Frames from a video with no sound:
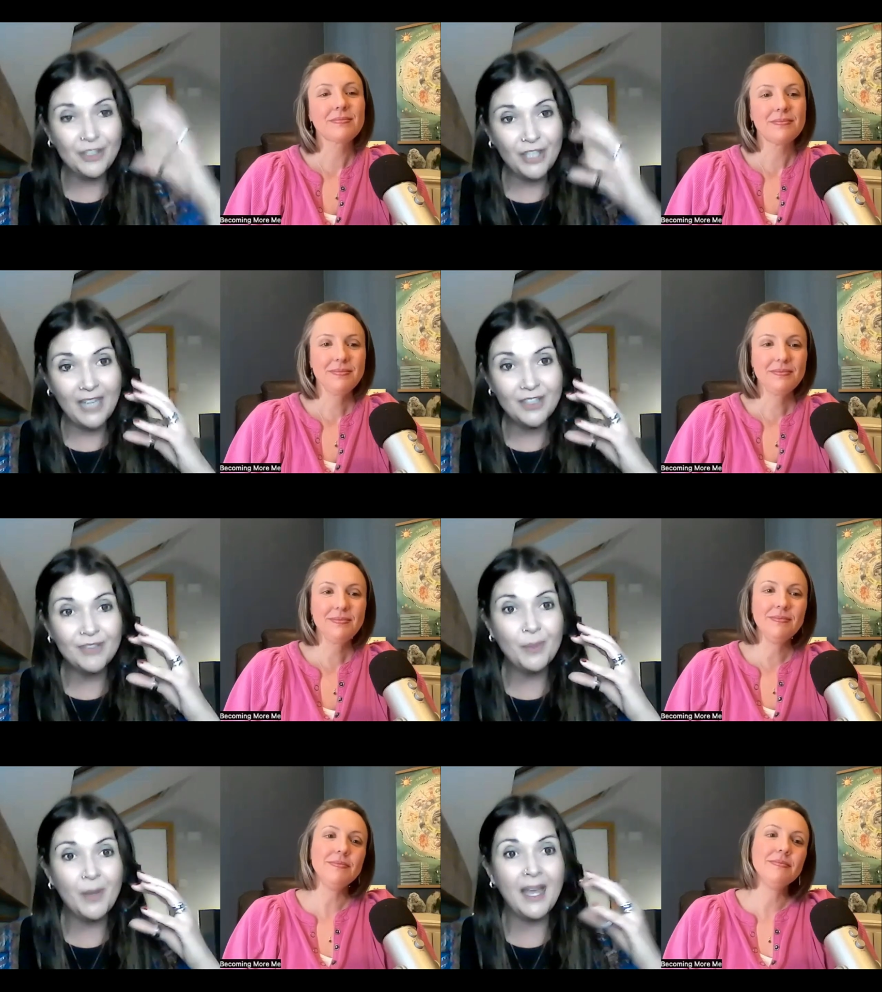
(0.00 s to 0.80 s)

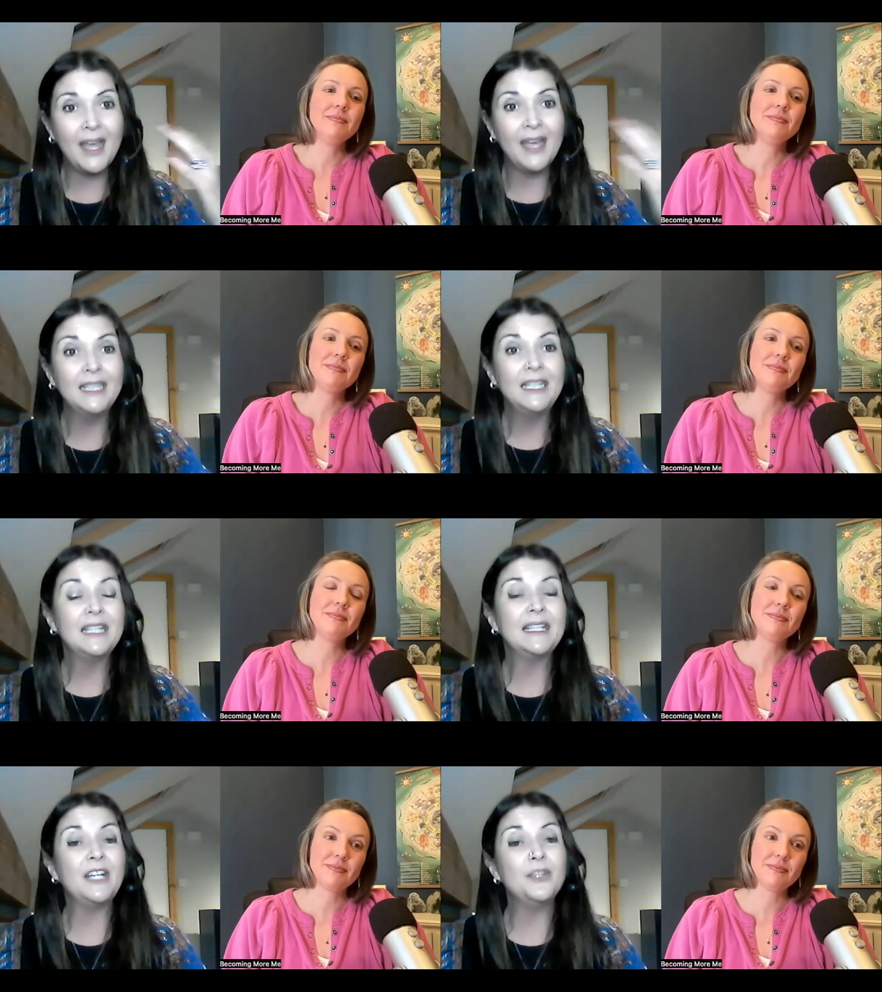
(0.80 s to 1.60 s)
Speaker 1: chattering away,
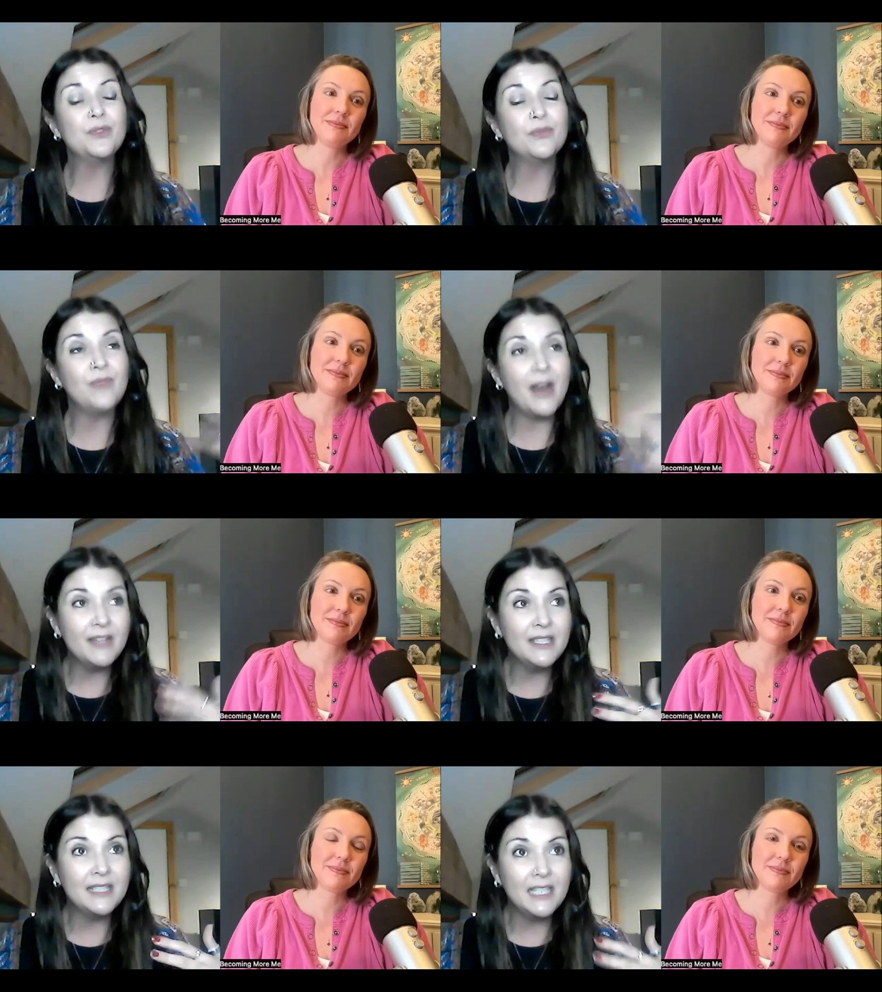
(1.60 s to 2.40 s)
getting you to a
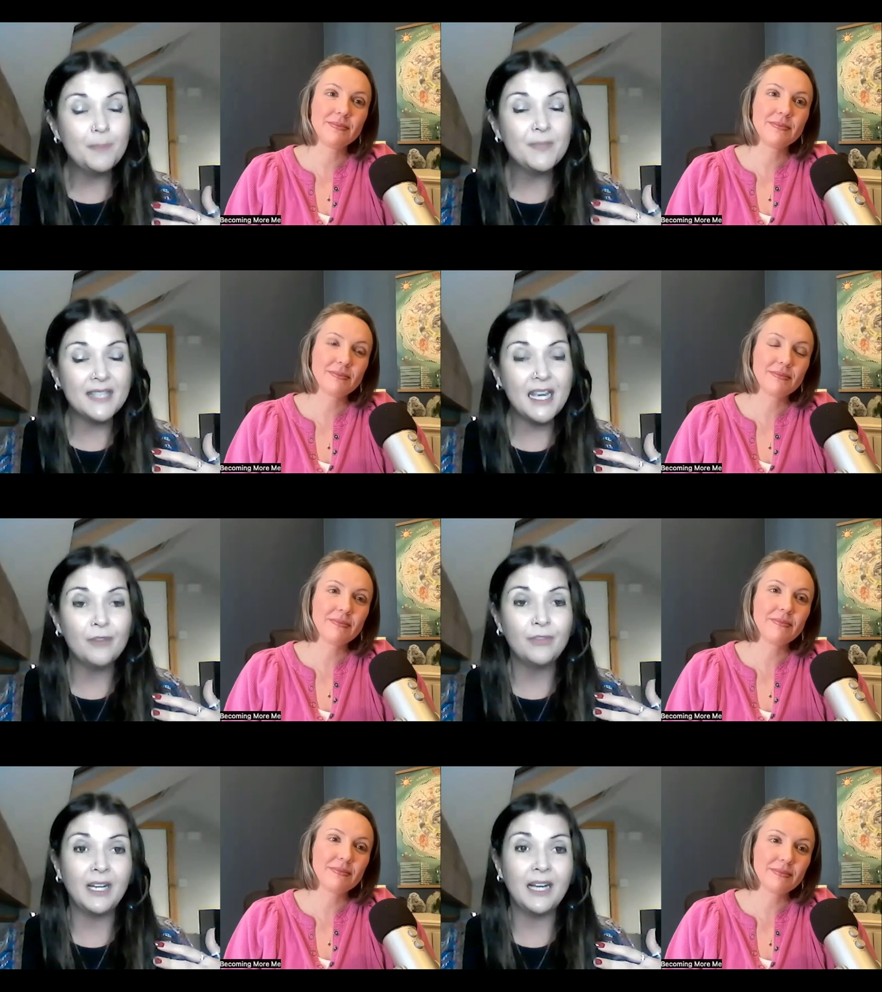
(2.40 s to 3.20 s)
very deep
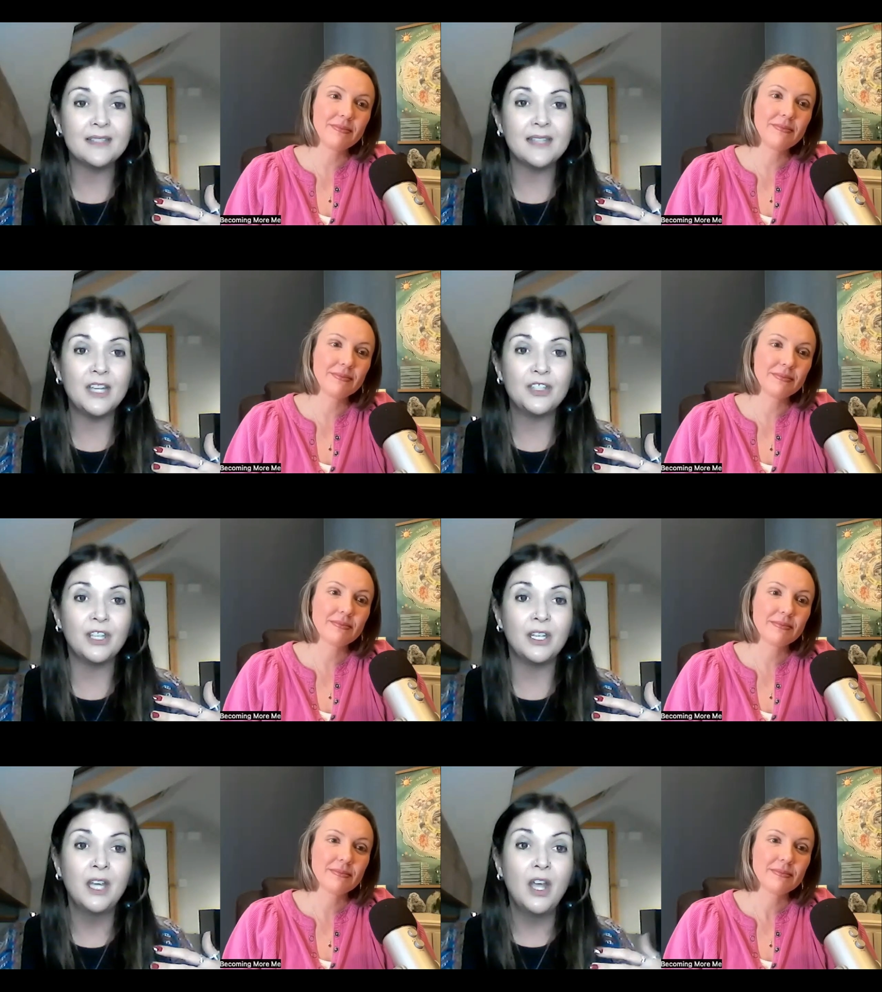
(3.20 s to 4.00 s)
state of
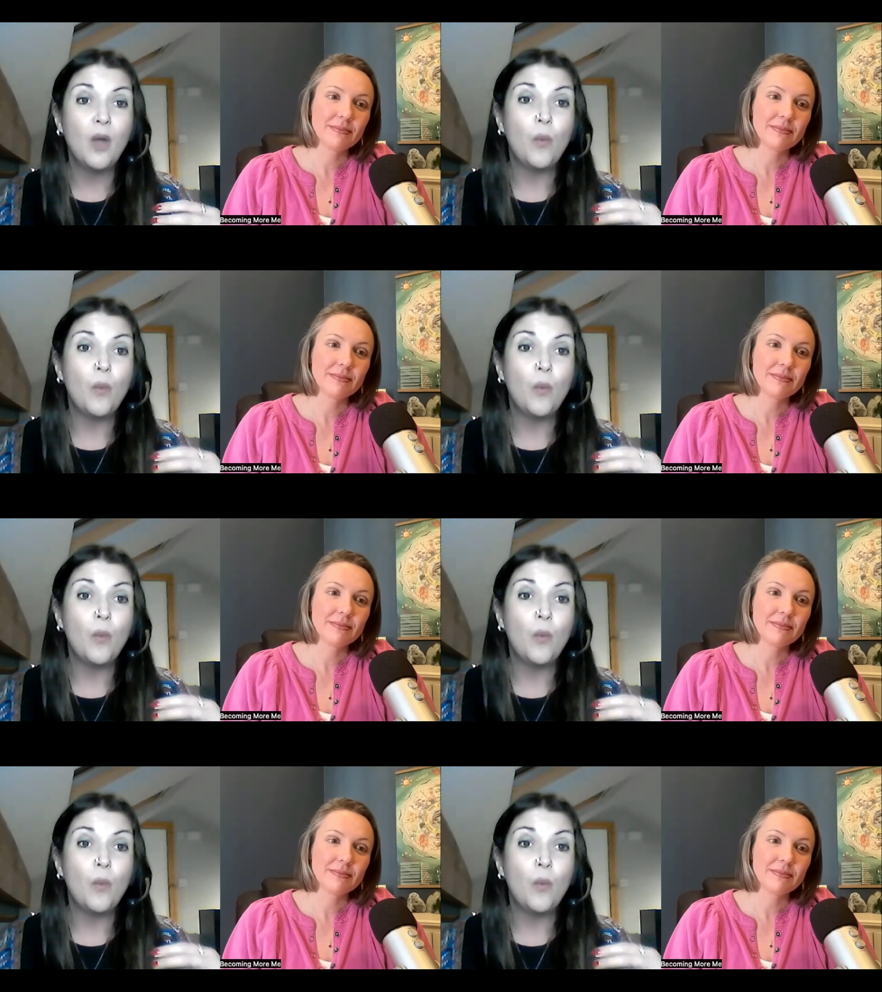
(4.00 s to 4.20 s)
relaxation